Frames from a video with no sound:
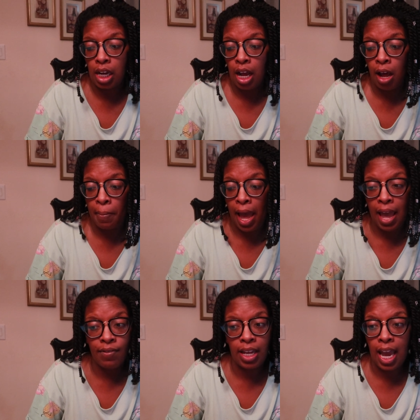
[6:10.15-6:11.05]
Um, I
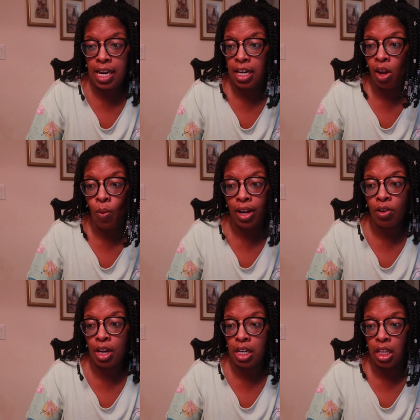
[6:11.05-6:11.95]
haven't gained any weight
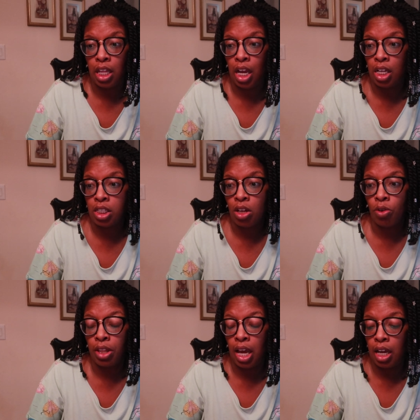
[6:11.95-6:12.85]
or anything, so
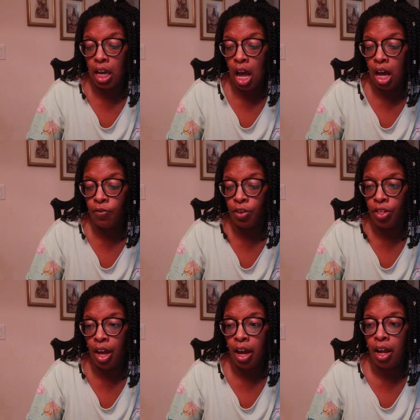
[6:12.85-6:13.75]
thank God for
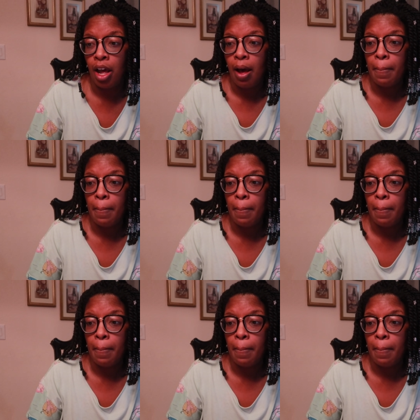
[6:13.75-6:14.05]
that.